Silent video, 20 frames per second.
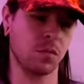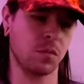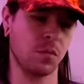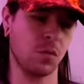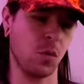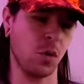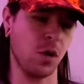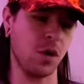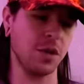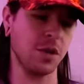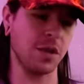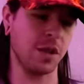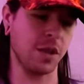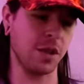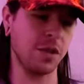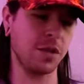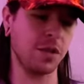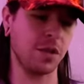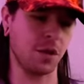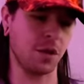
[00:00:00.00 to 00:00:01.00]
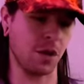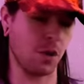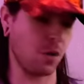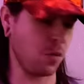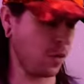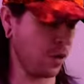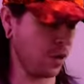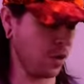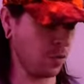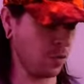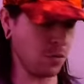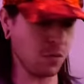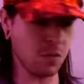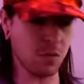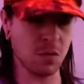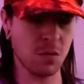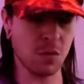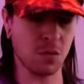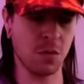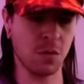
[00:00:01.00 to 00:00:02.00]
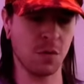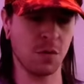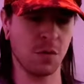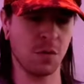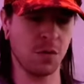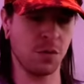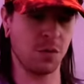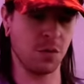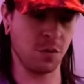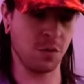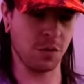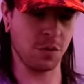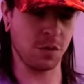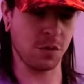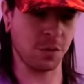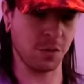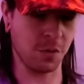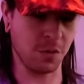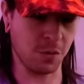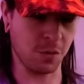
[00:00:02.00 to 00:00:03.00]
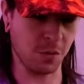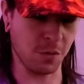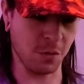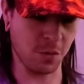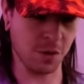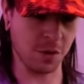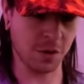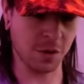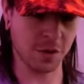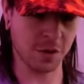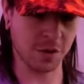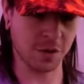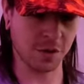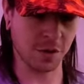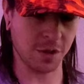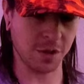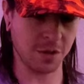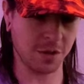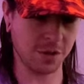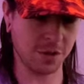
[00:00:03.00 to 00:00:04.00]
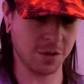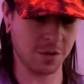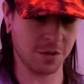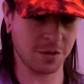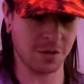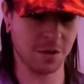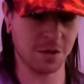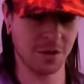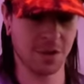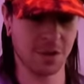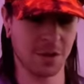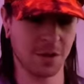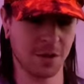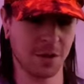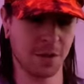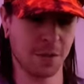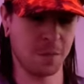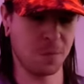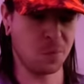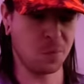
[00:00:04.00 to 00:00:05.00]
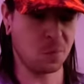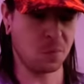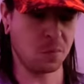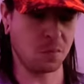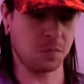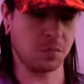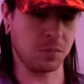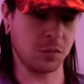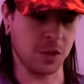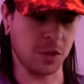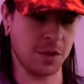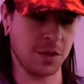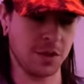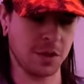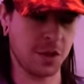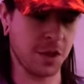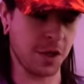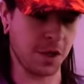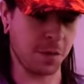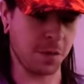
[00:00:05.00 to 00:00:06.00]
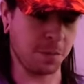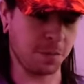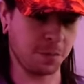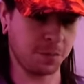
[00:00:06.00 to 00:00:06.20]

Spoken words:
Where's this going? Ooh, goodness gracious. Let's see.